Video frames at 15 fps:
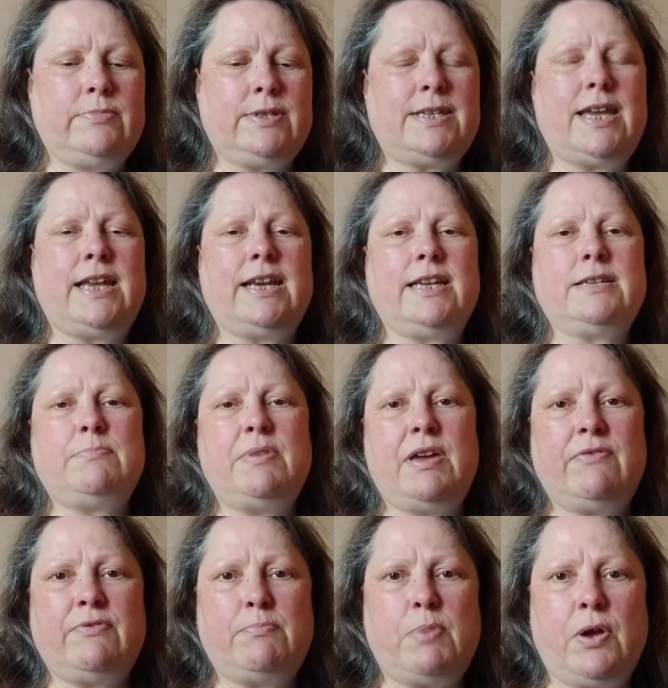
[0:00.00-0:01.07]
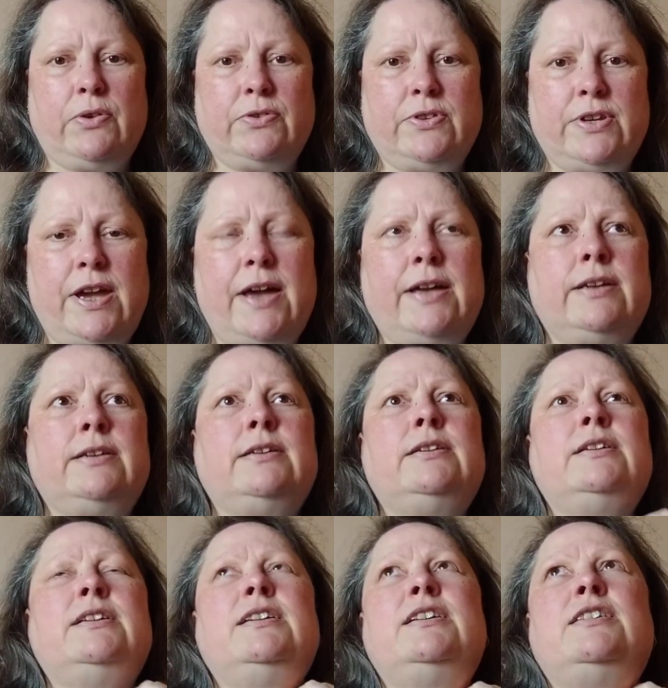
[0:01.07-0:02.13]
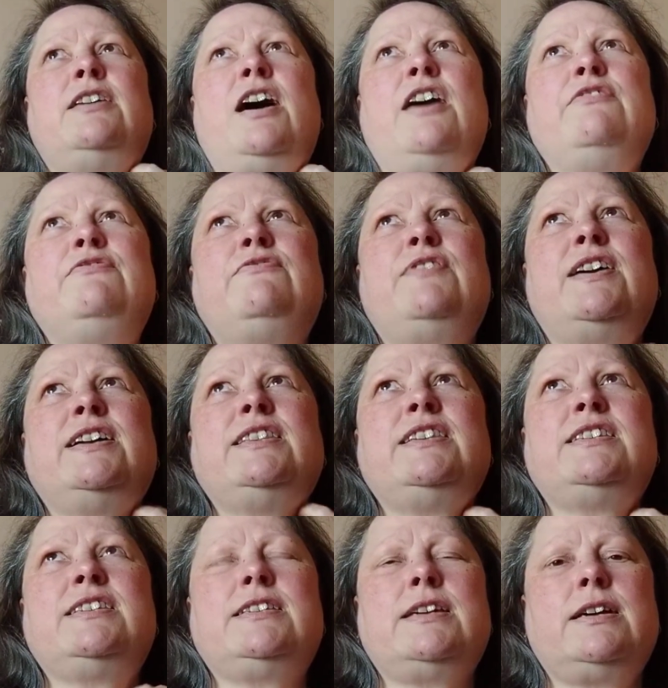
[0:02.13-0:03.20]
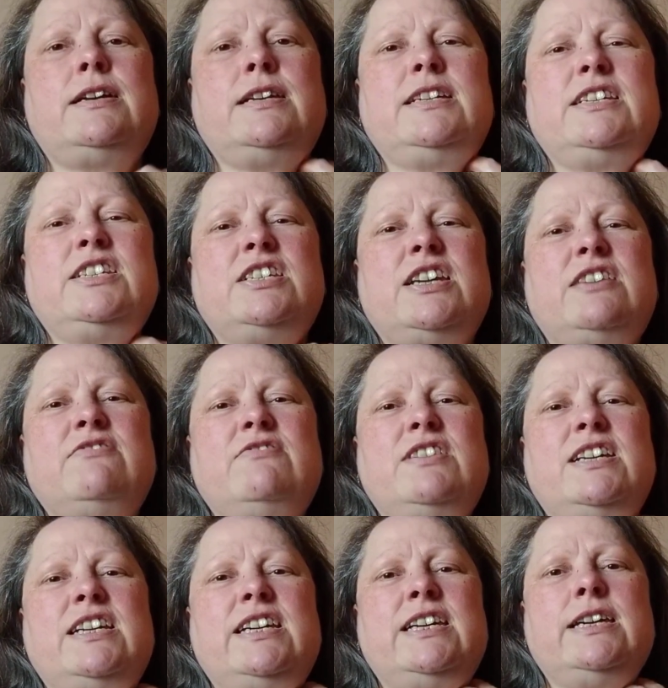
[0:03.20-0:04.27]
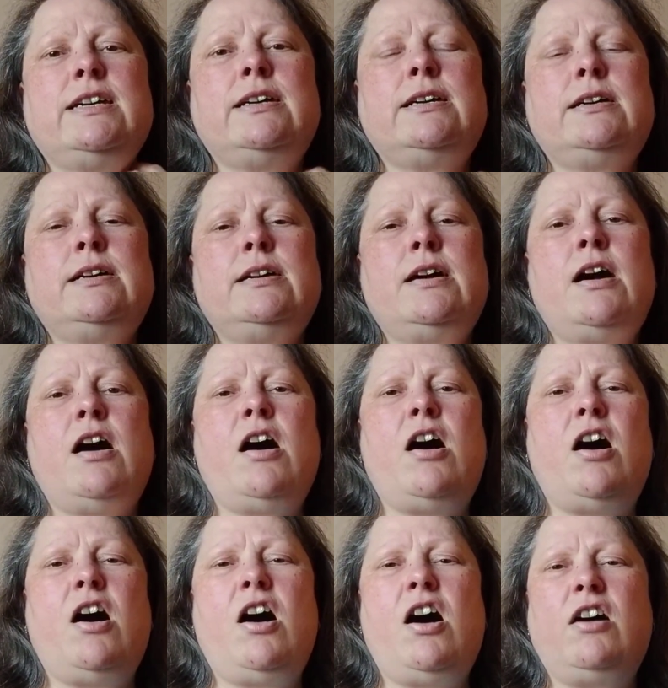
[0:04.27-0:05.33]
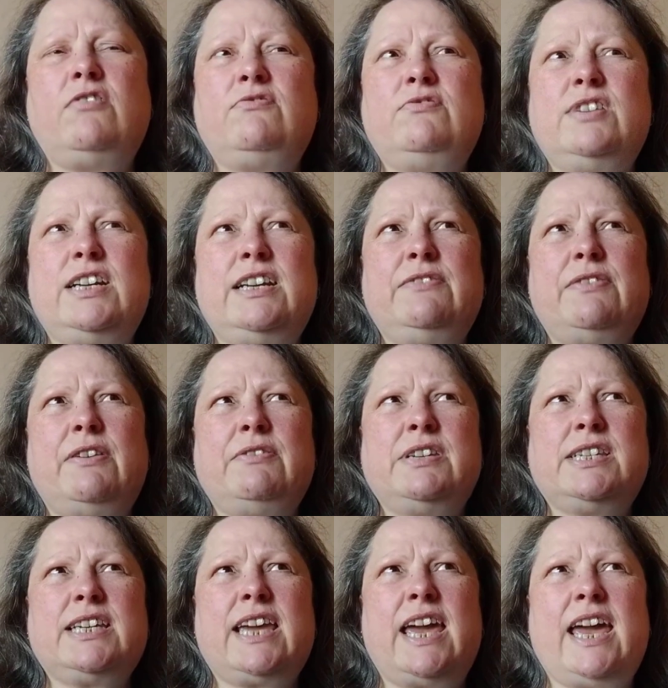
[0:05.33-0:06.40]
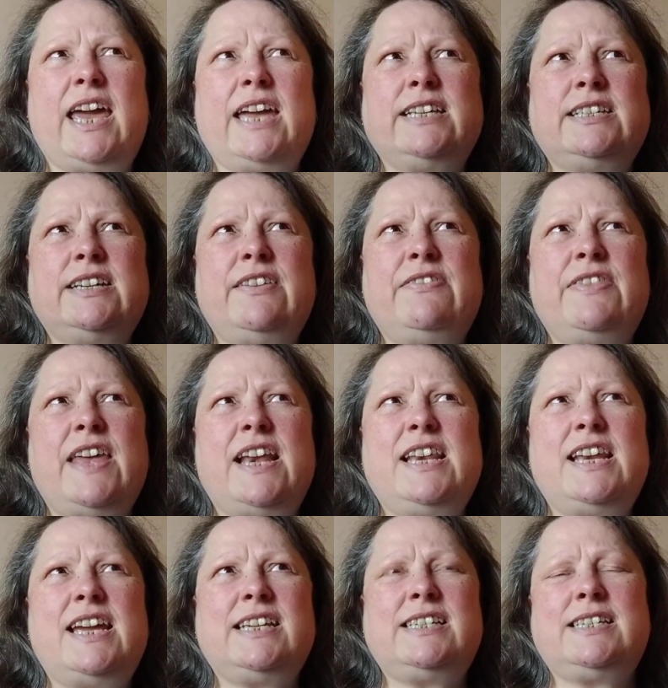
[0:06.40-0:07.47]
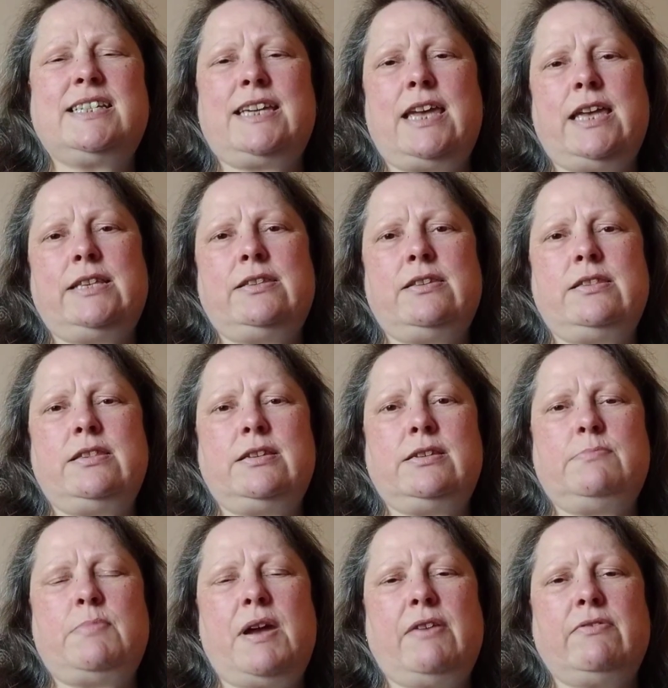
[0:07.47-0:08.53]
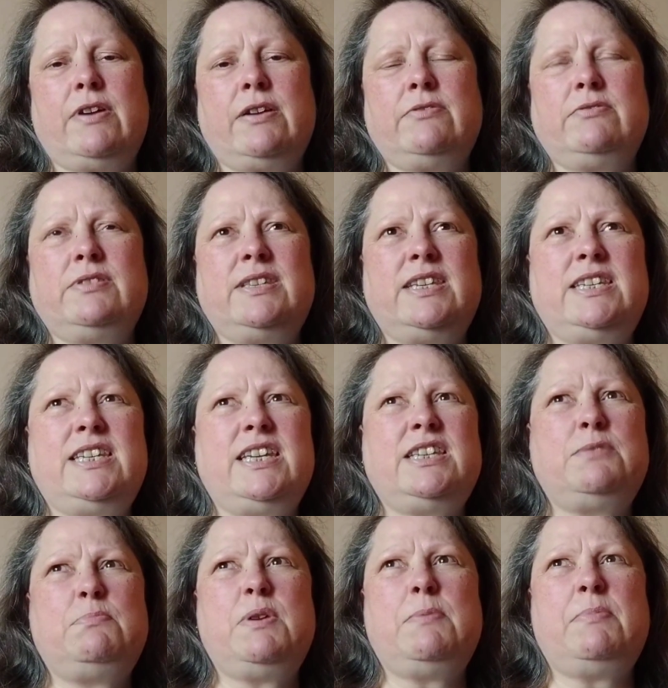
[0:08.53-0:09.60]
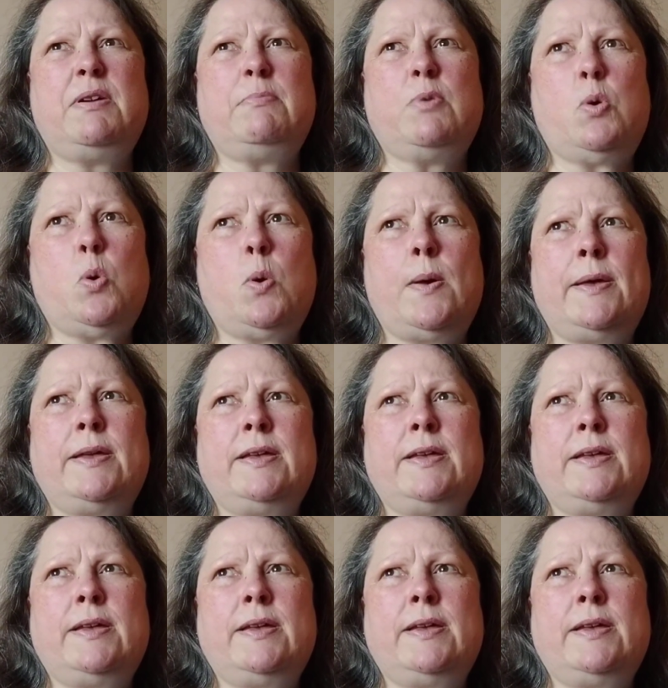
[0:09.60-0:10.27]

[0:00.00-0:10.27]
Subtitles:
sat and had a bit of a ponder. I find the starlings generally aren't really very scared. They're less scared than the sparrows. They tend to be a bit more,